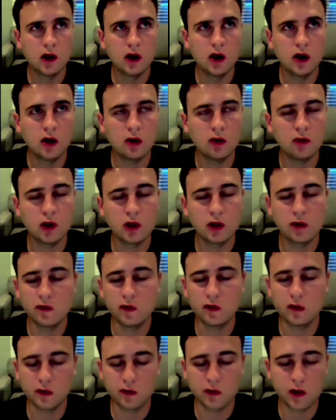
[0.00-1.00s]
what
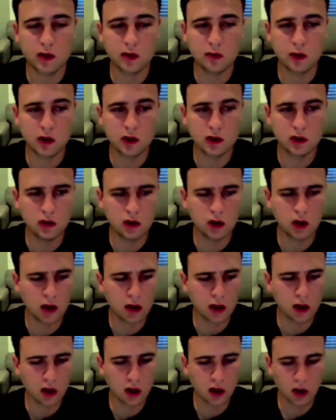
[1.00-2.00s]
Facebook is doing. I
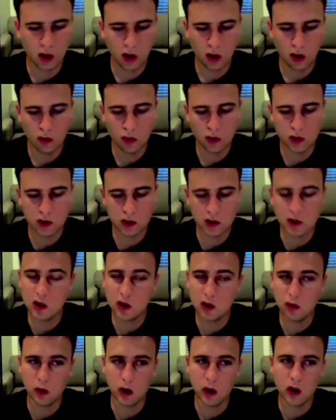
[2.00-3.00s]
think what they
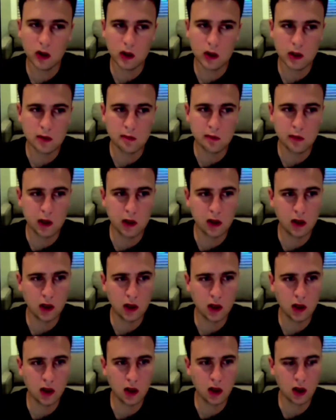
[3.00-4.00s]
did well is
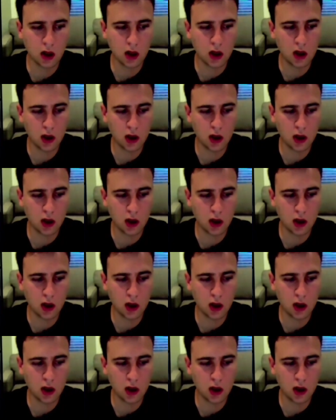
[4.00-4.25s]
building